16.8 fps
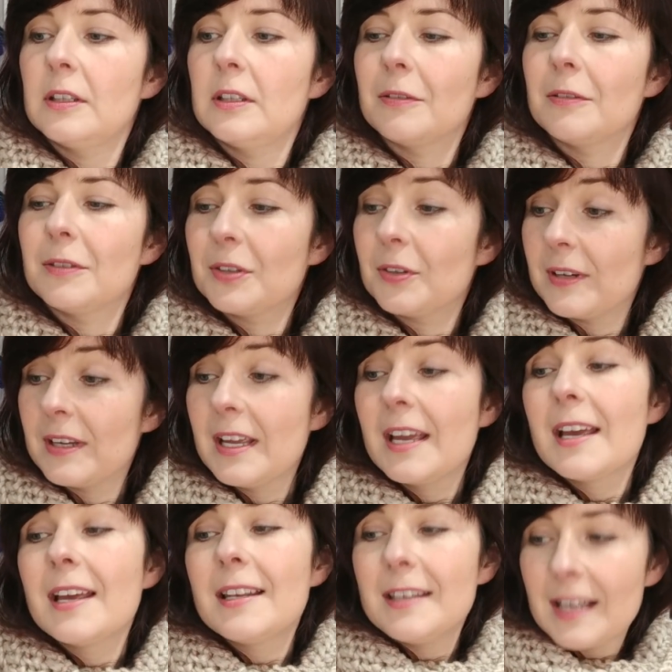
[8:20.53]
No, sorry,
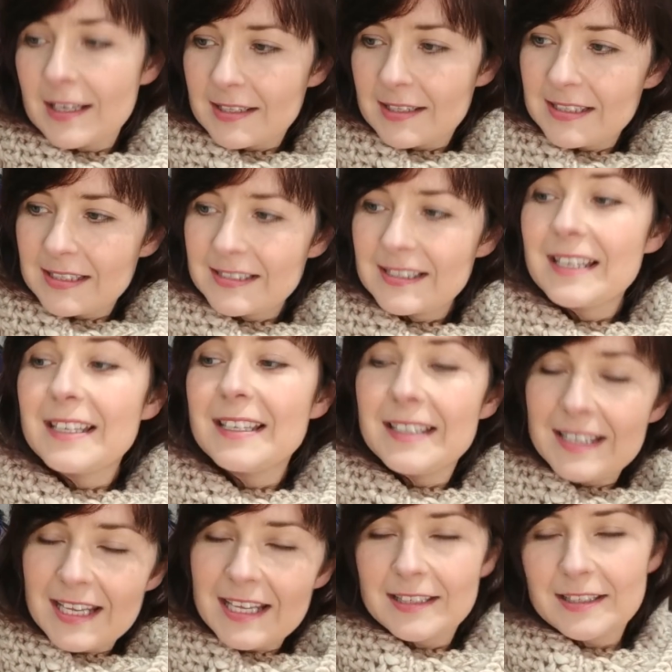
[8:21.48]
Nancy's
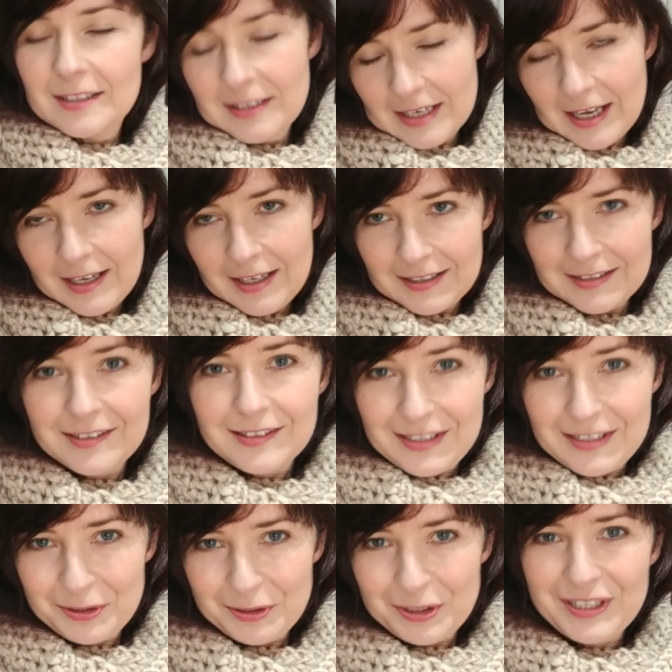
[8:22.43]
Knit Knacks.
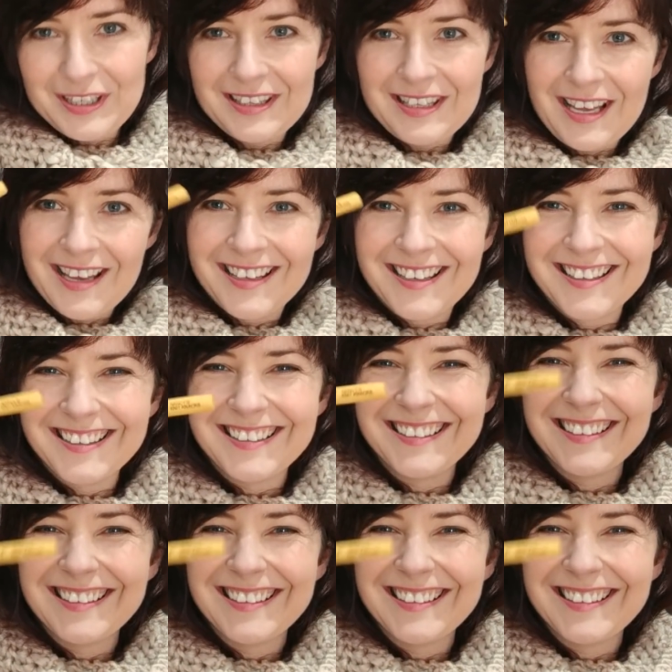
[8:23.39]
See what she did there?